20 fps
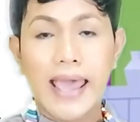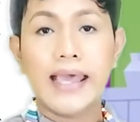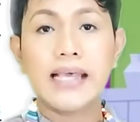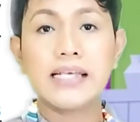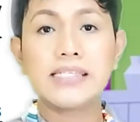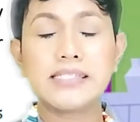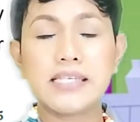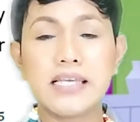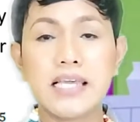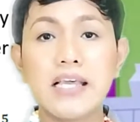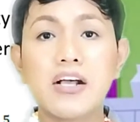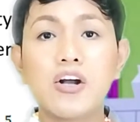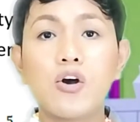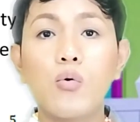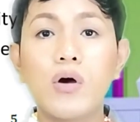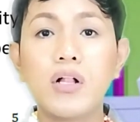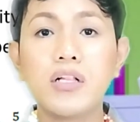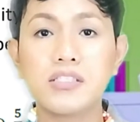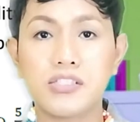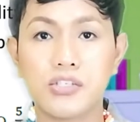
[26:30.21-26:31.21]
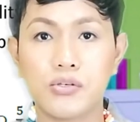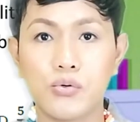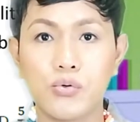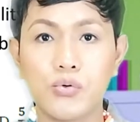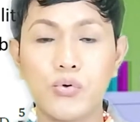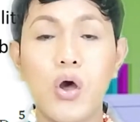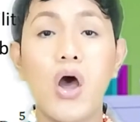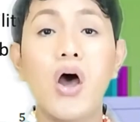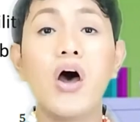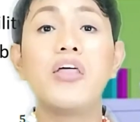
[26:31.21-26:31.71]
is equal
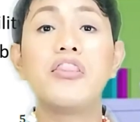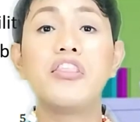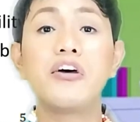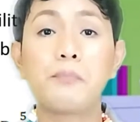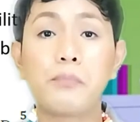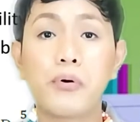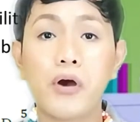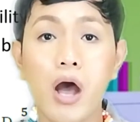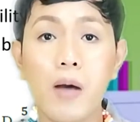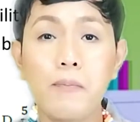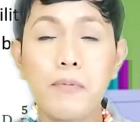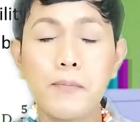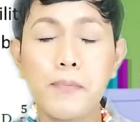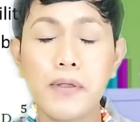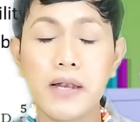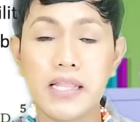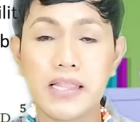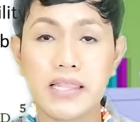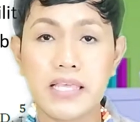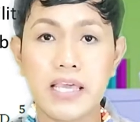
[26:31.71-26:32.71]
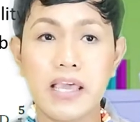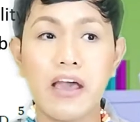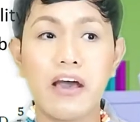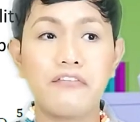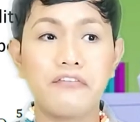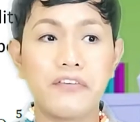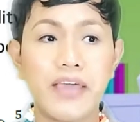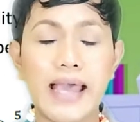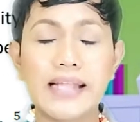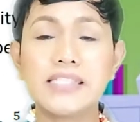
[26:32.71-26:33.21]
to the probability
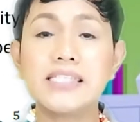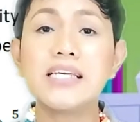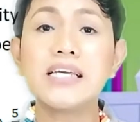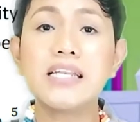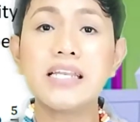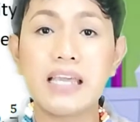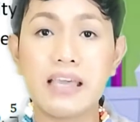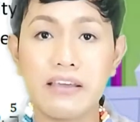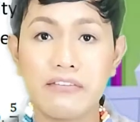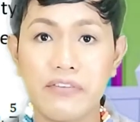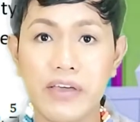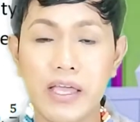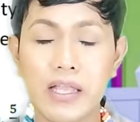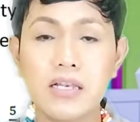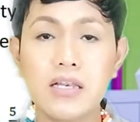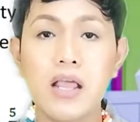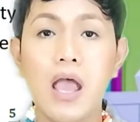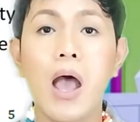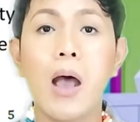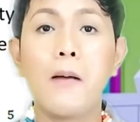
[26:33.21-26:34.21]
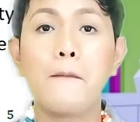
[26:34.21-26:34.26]
of getting an even